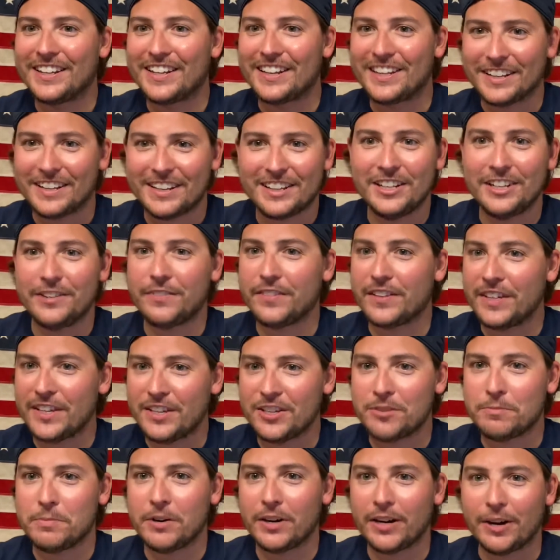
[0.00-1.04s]
Cliff
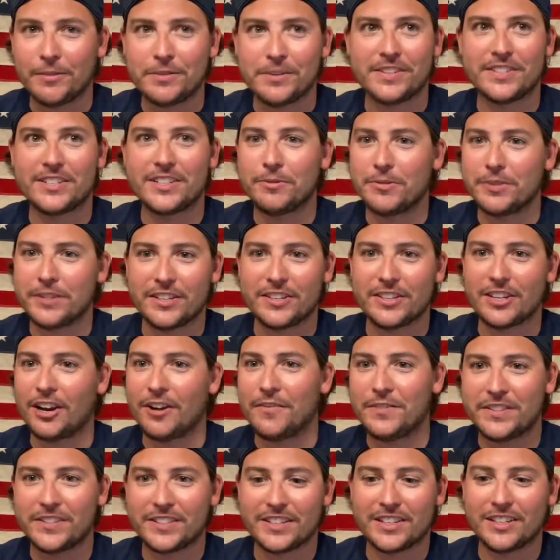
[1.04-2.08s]
Kingsbury, I want to see what this
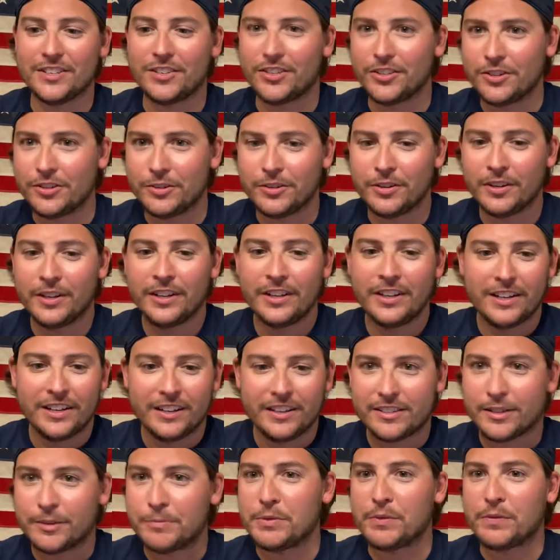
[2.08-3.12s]
offense can do.
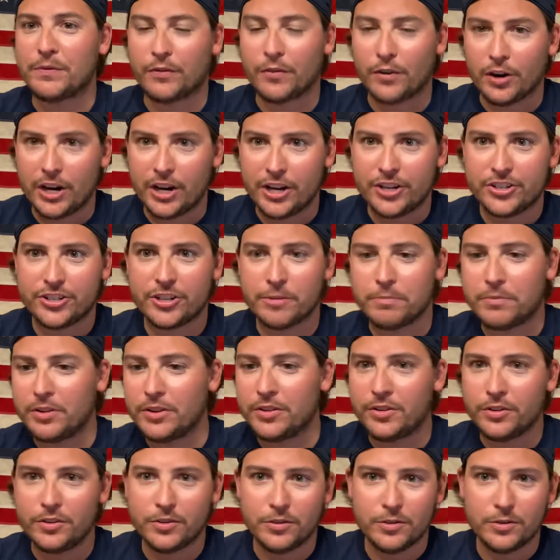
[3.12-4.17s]
Something fresh, something
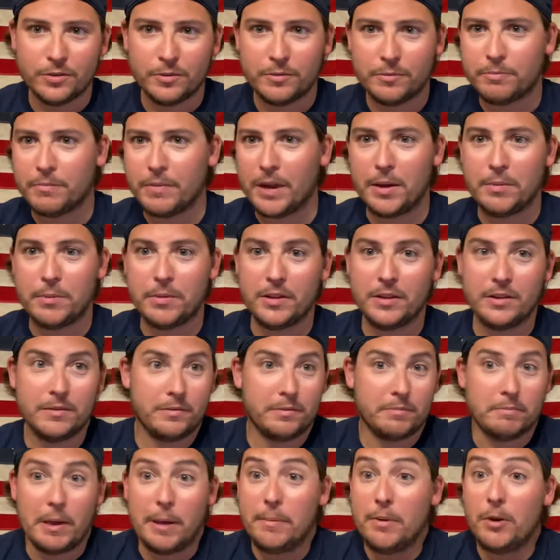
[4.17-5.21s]
new. Maybe
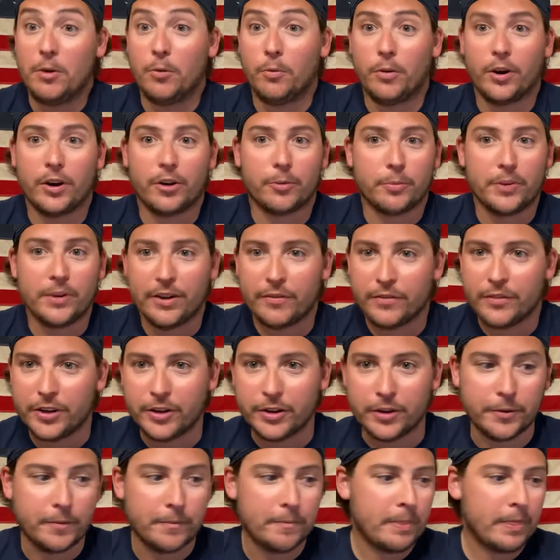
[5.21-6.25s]
it'll work. We never
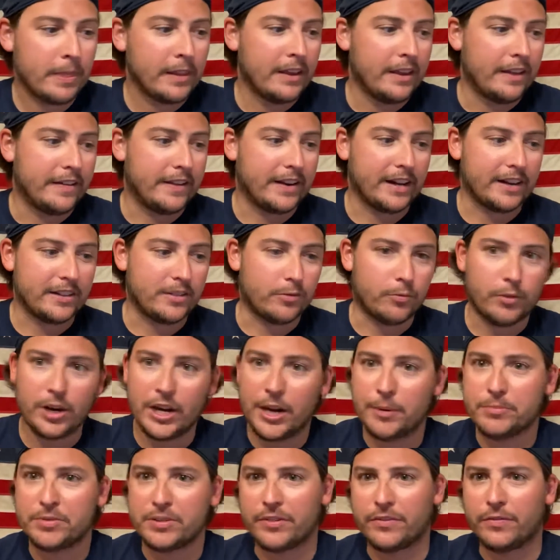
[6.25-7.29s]
know. And I got the
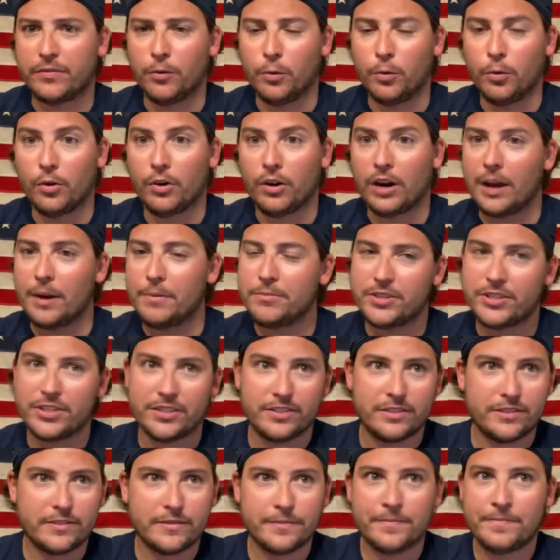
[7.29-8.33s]
Rams at 4. I'm
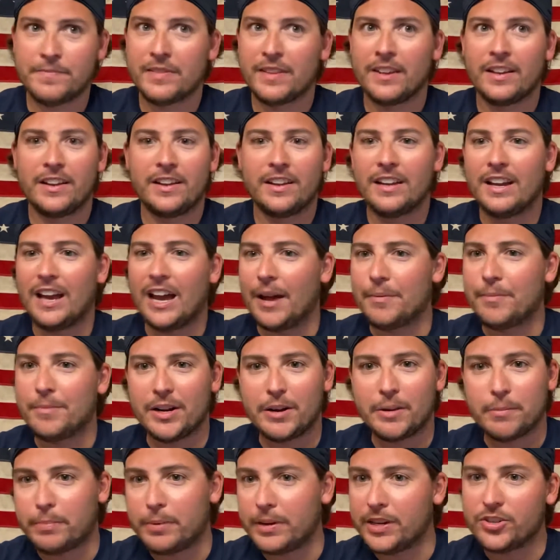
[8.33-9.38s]
not a
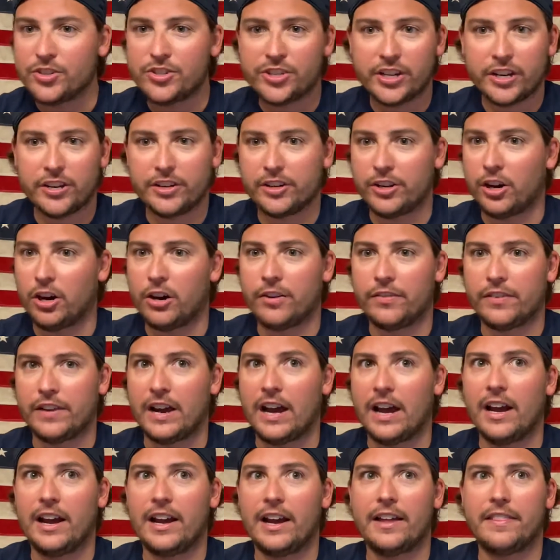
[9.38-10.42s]
big Jared Goff
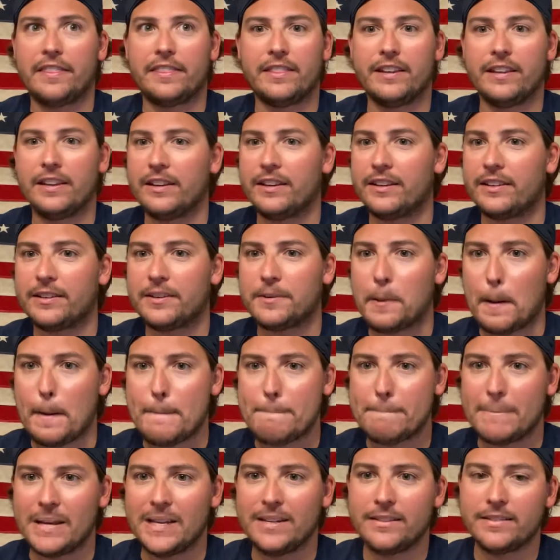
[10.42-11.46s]
guy. I think
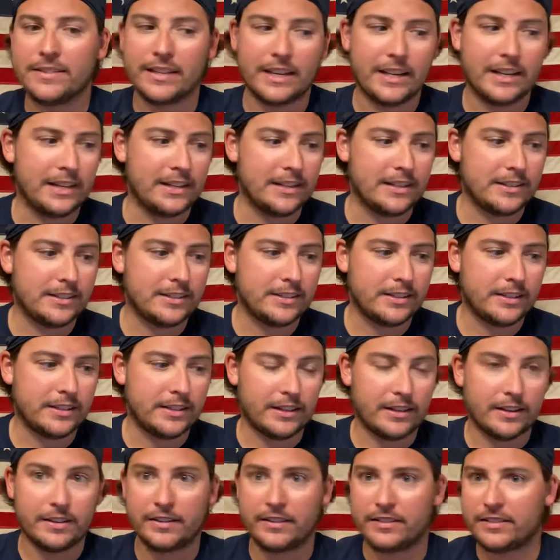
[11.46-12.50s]
he's a
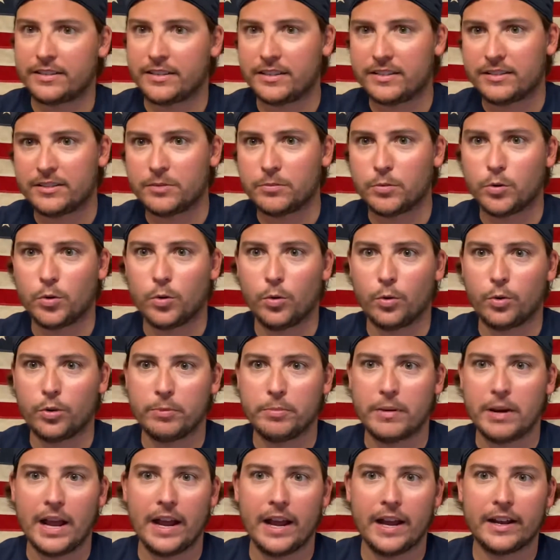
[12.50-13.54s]
system
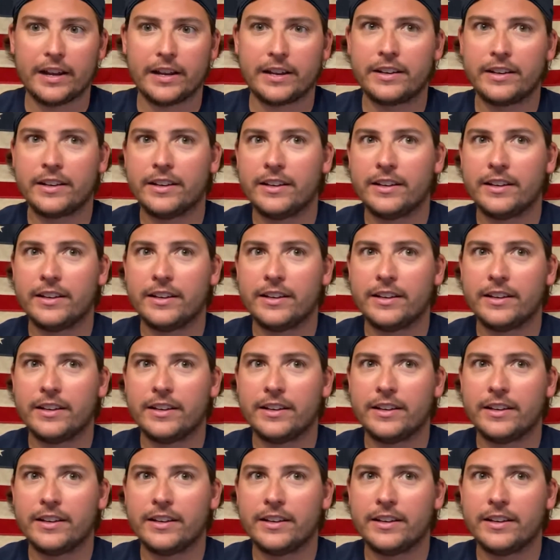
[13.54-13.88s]
quarterback.